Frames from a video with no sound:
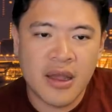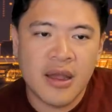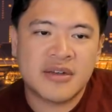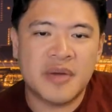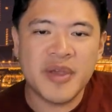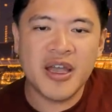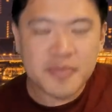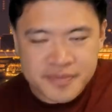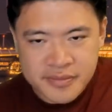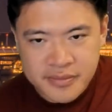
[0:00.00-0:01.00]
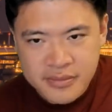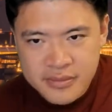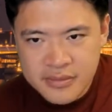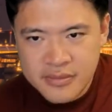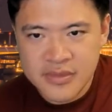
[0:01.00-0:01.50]
Coming up,
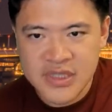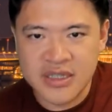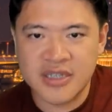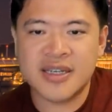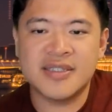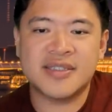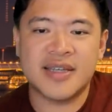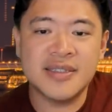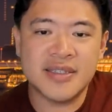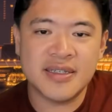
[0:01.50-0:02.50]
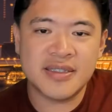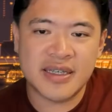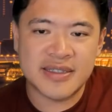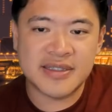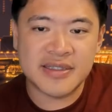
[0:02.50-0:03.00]
there's consensus
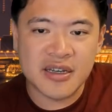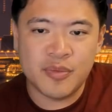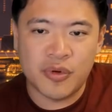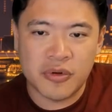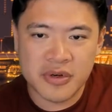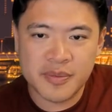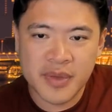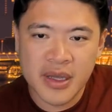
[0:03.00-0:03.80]
in Singapore.